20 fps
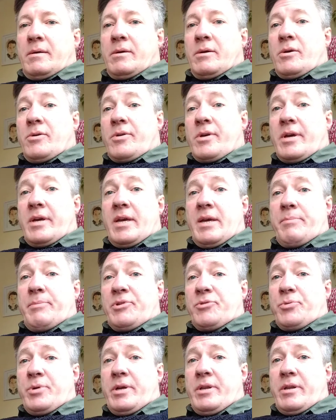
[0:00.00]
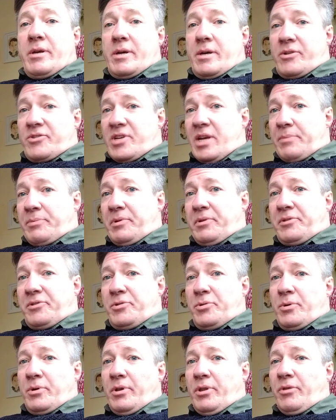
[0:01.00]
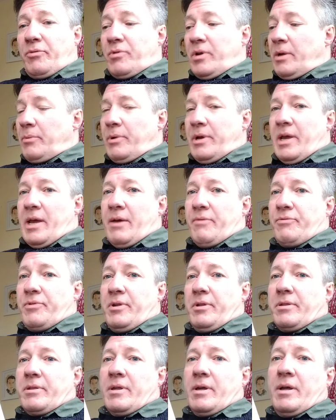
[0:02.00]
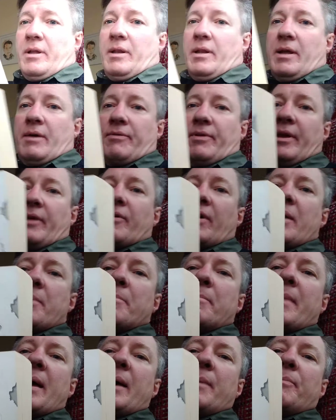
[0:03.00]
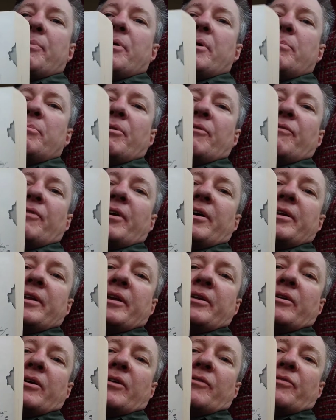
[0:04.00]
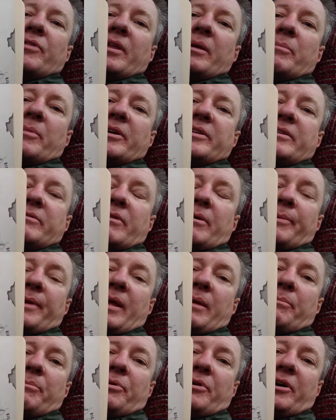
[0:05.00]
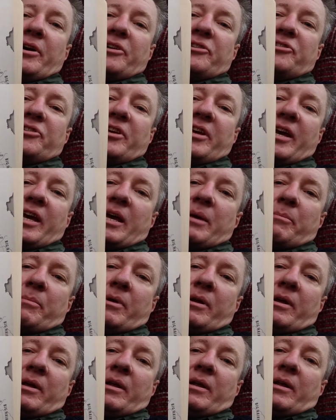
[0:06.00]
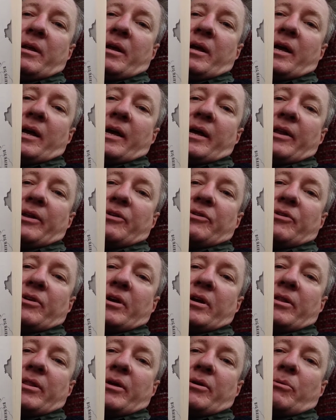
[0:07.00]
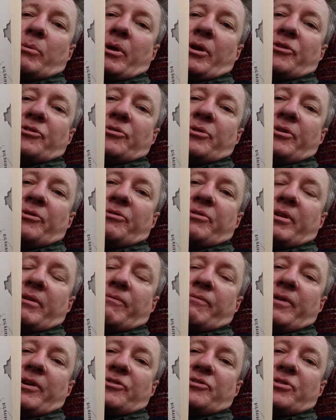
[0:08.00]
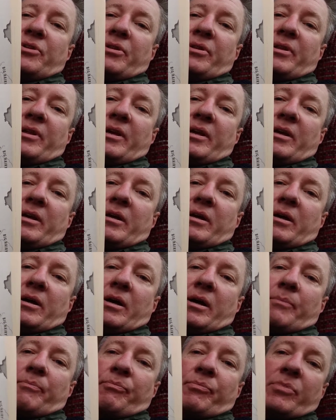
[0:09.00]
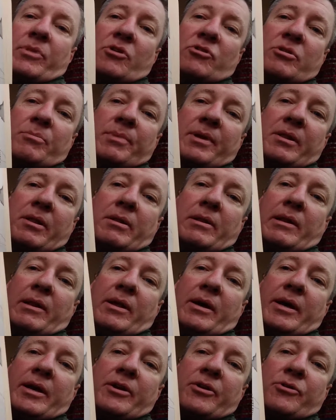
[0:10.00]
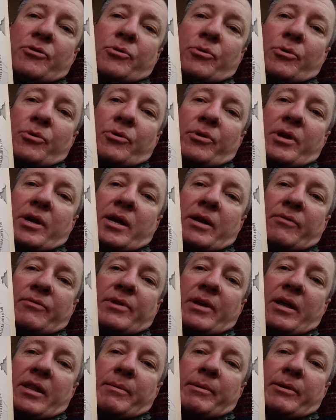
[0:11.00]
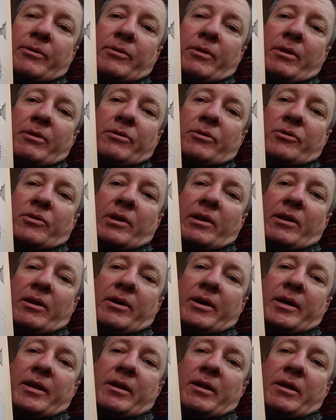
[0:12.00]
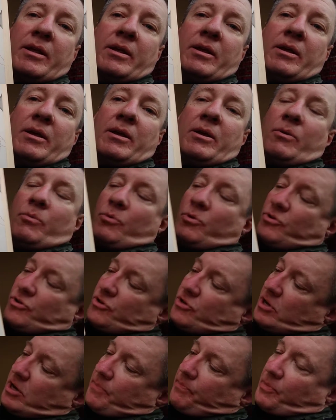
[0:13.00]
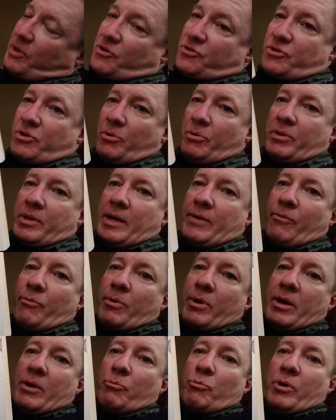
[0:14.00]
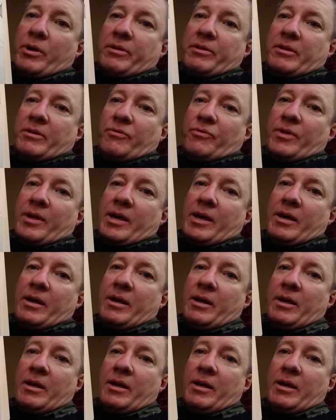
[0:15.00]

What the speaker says: Okay, in between chapters 2 and 3, we have this lovely great map provided of the mighty Roman Empire, TM, and there are one or two interesting features here, notably this line drawn kind of down the middle, this dotted line, which shows everywhere west of there,